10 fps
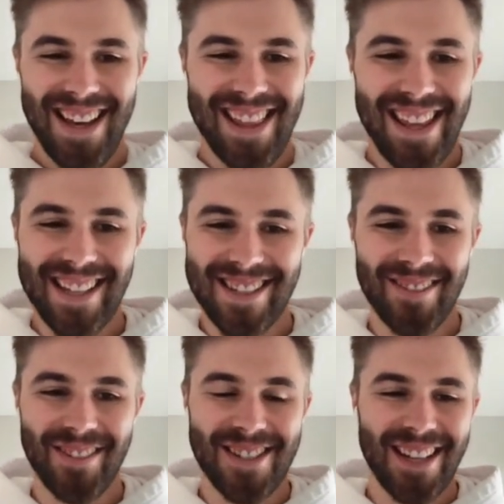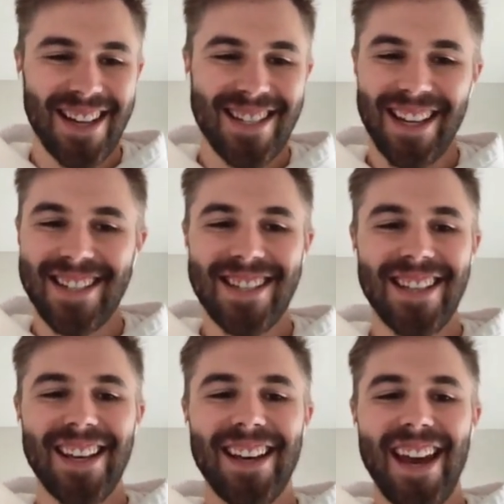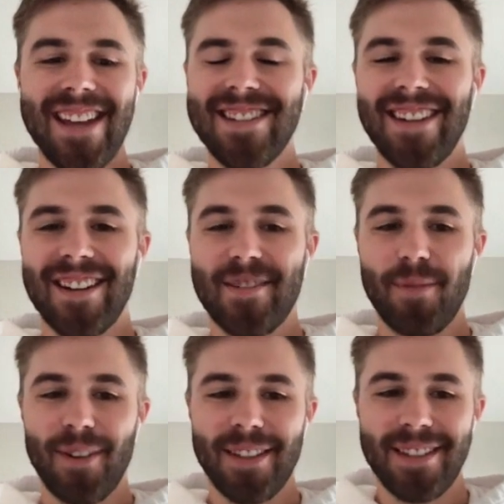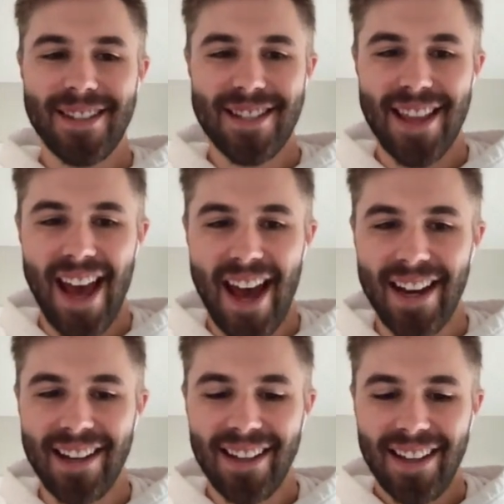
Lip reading: Yeah, thanks so much, guys. I guess the end touch point is that,